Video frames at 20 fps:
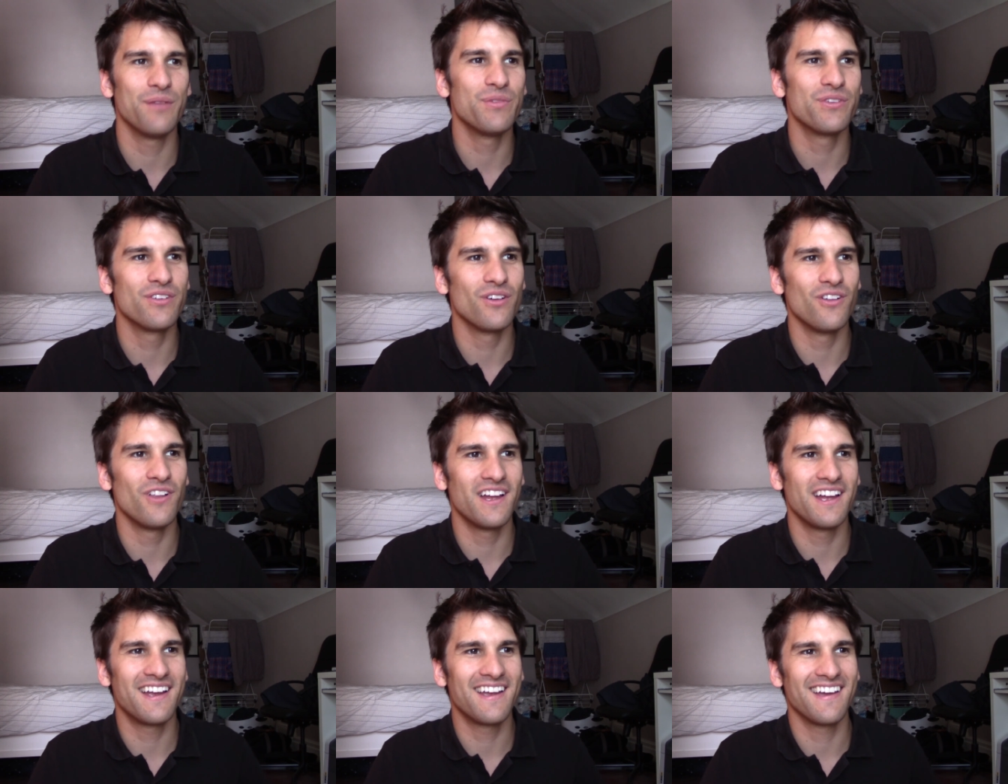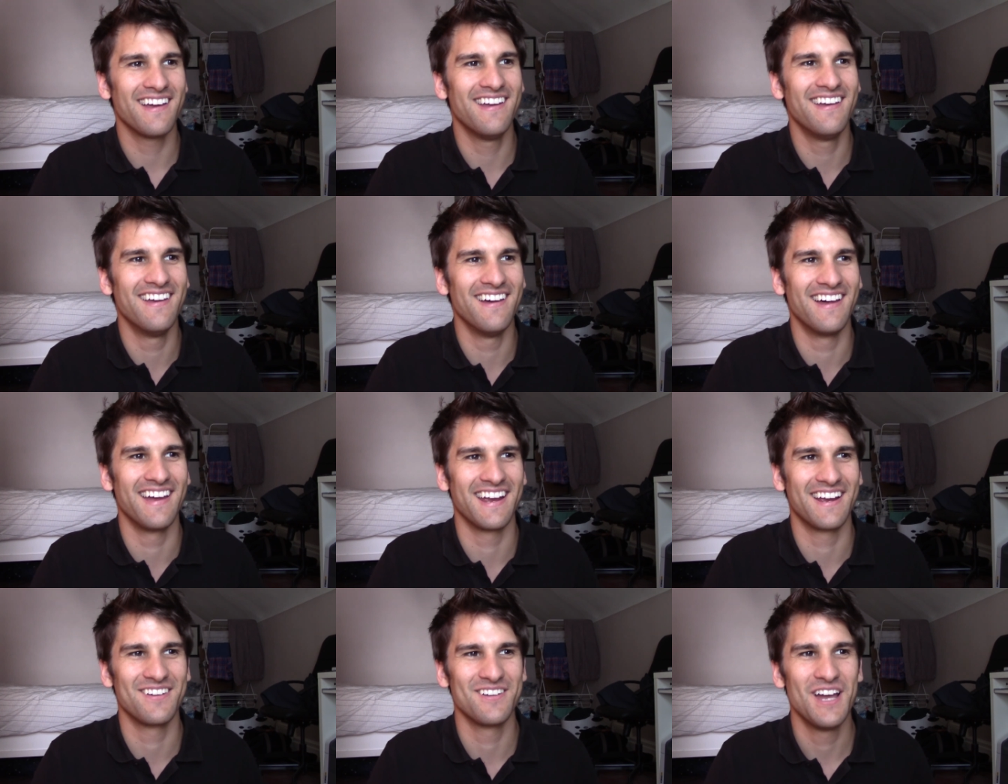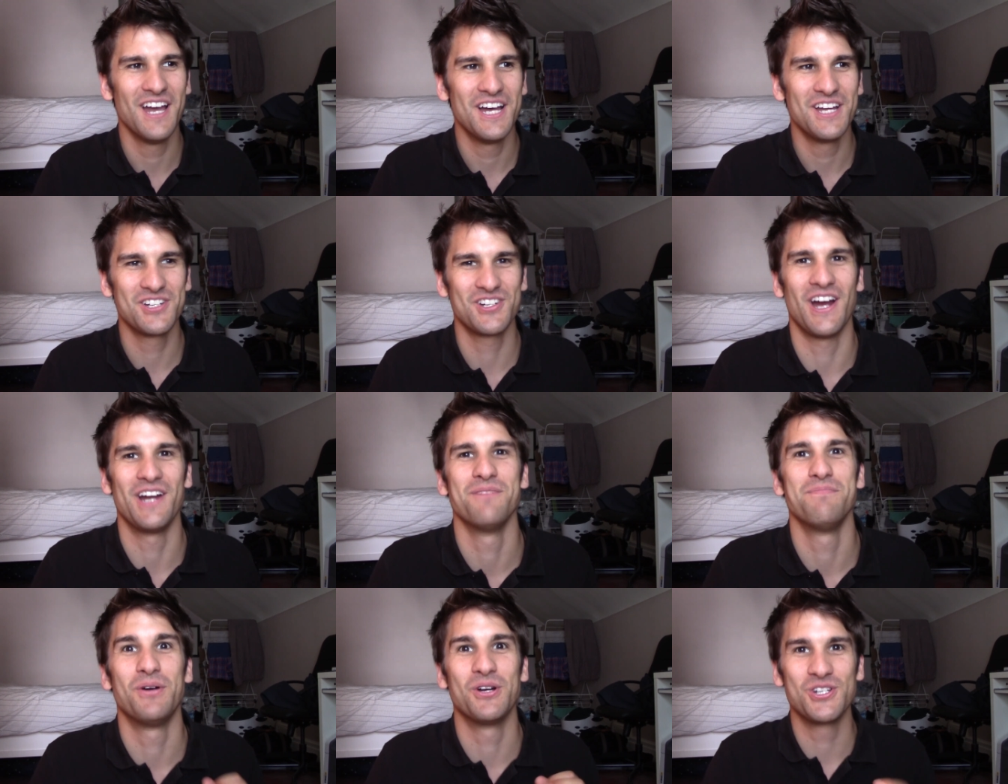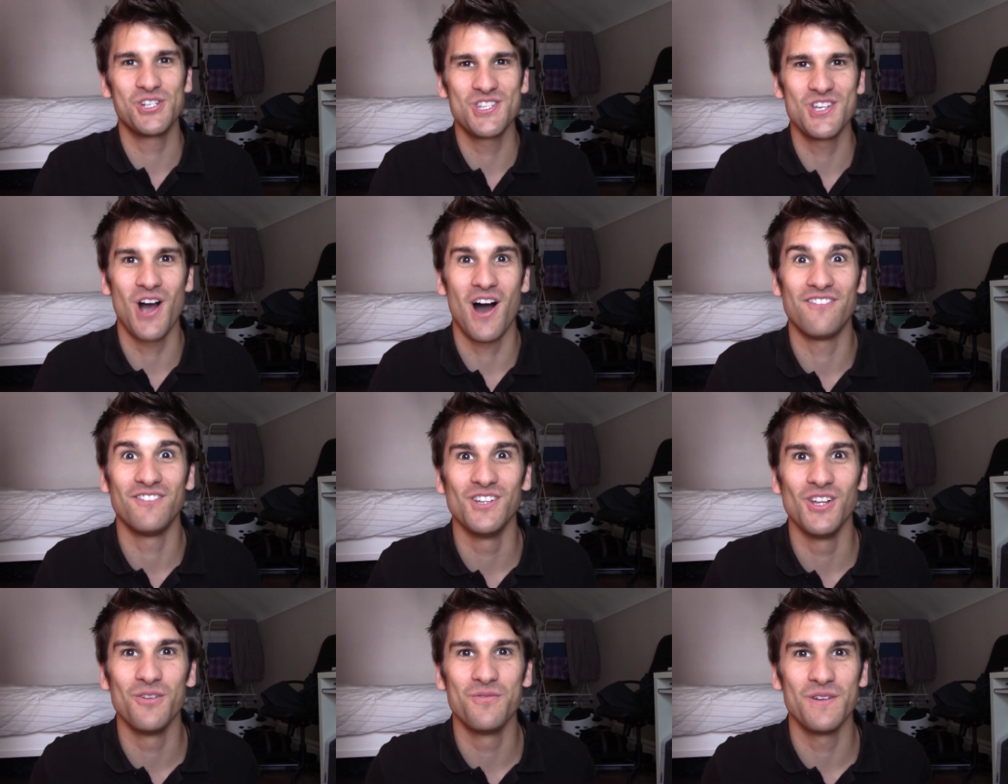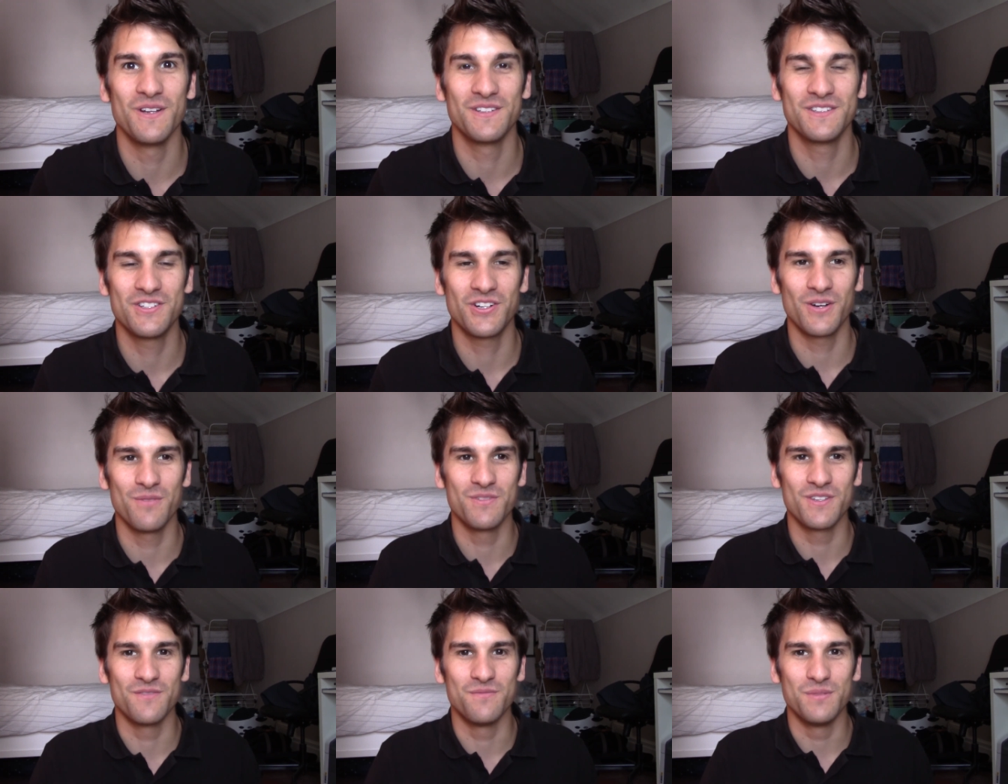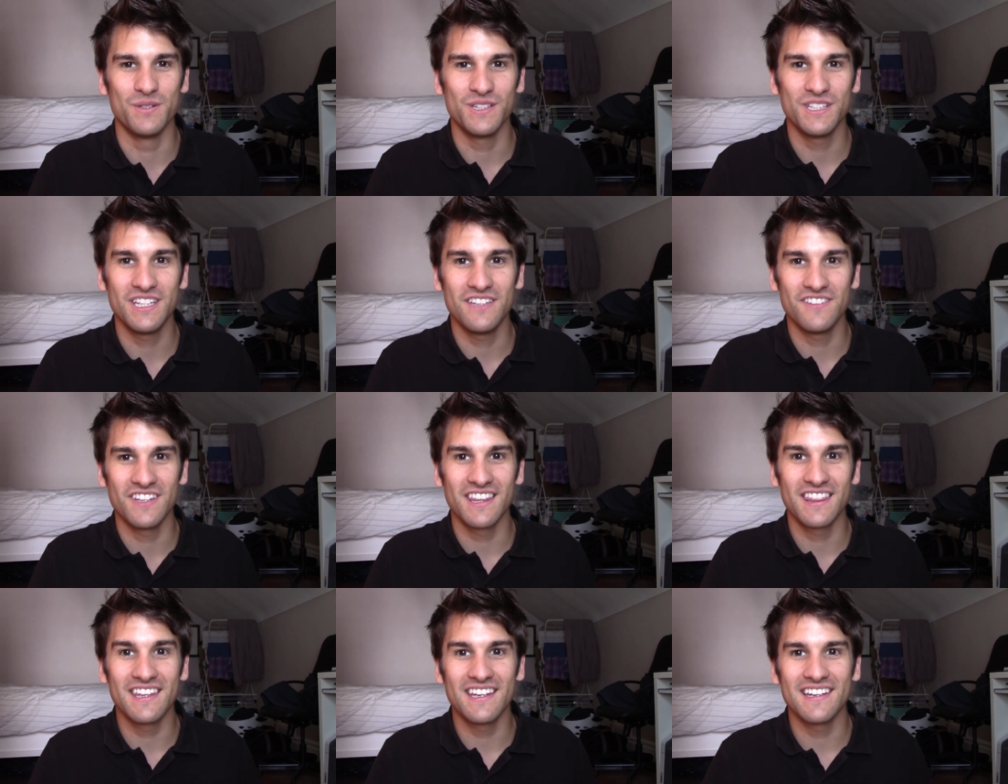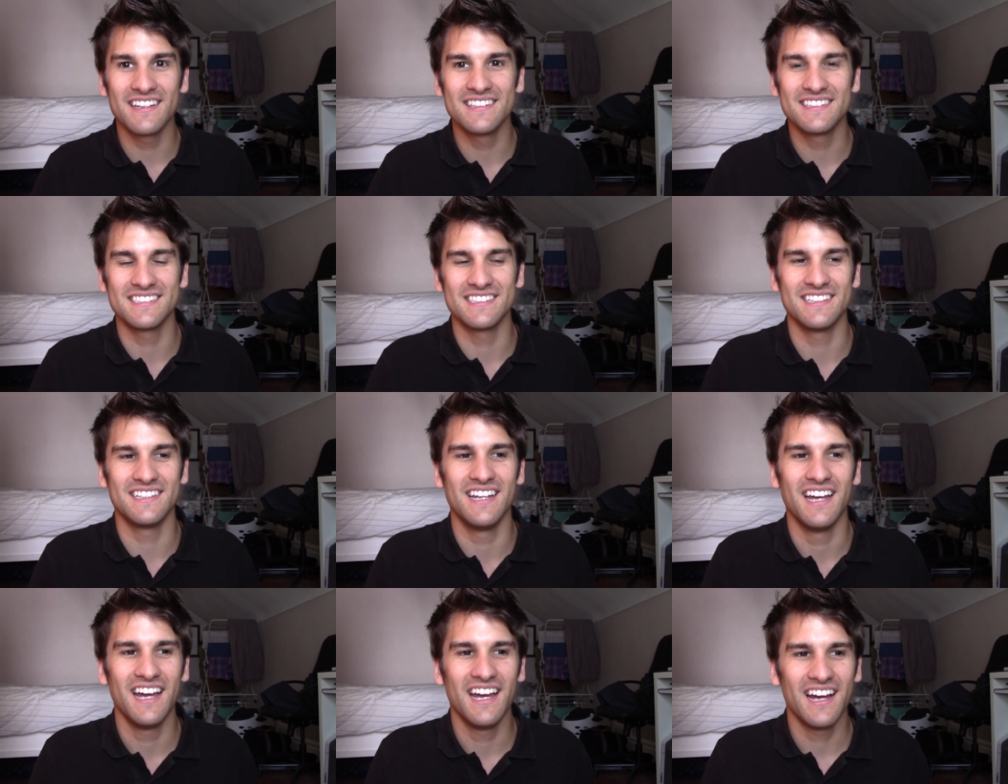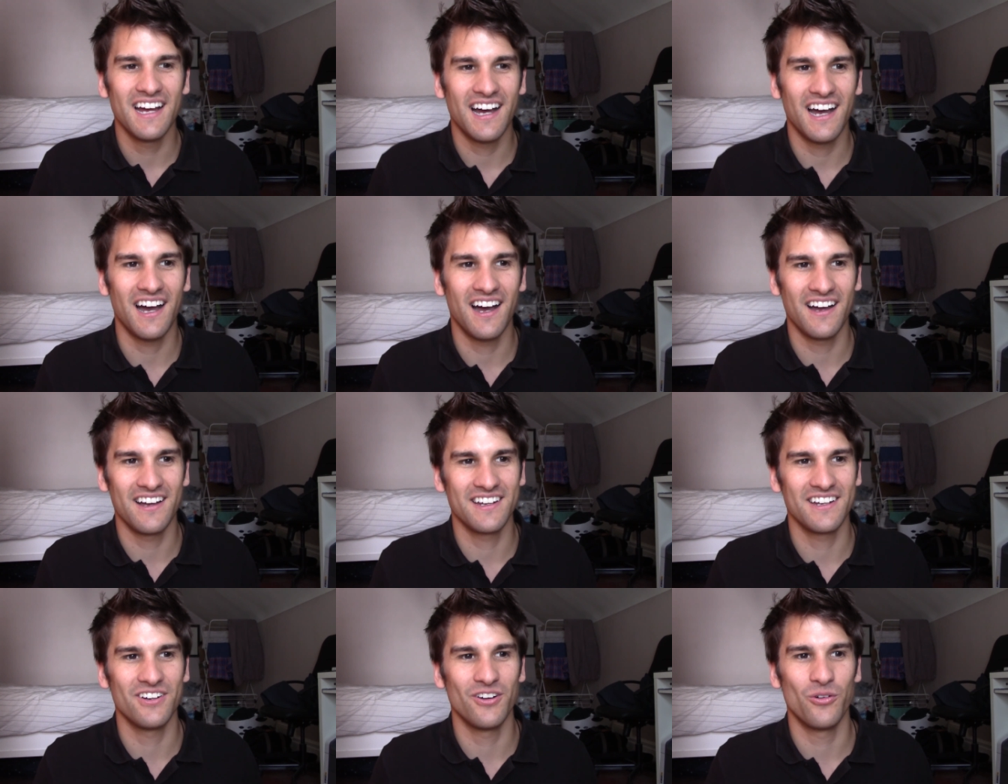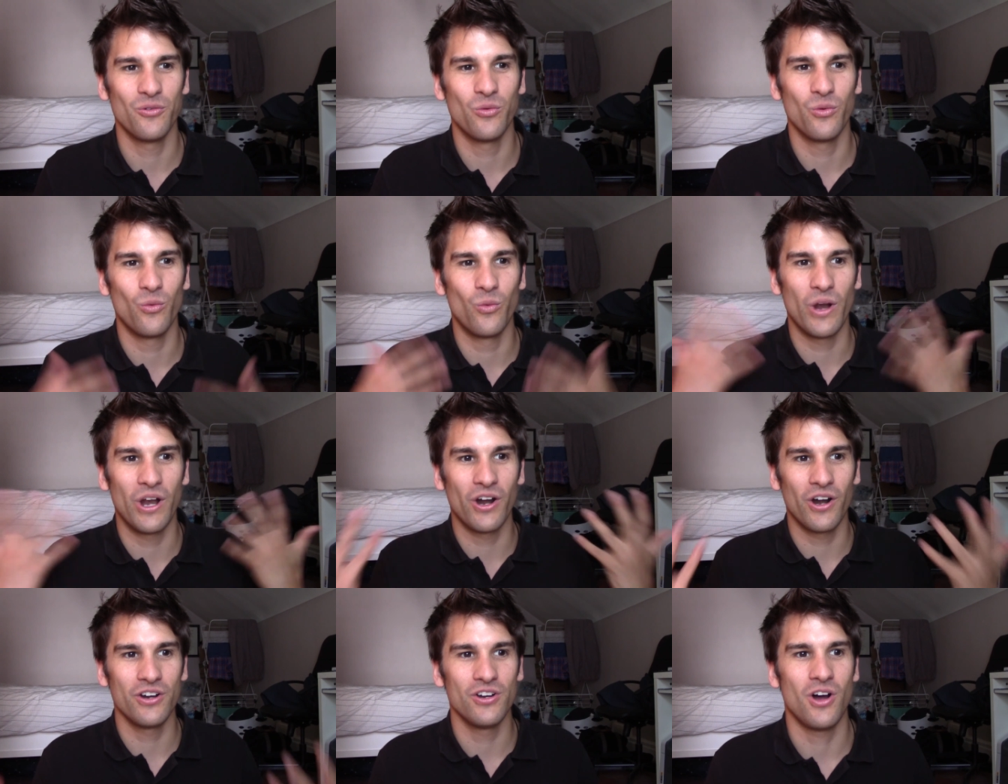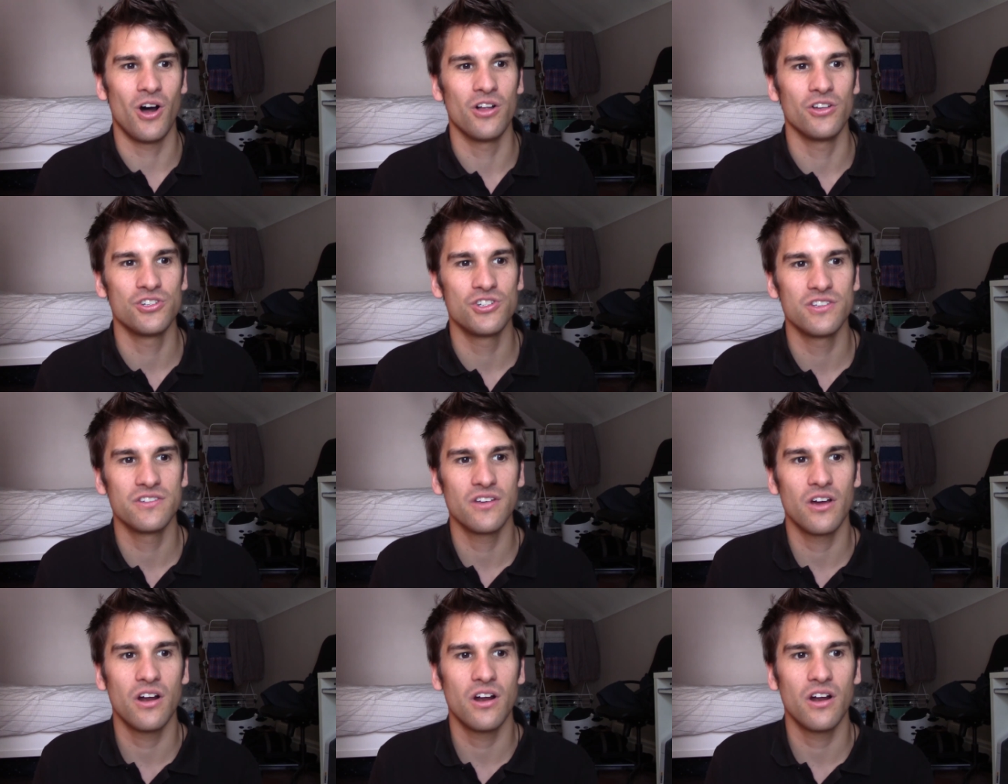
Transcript: so trying to push the envelope in terms of believing things and where our knowledge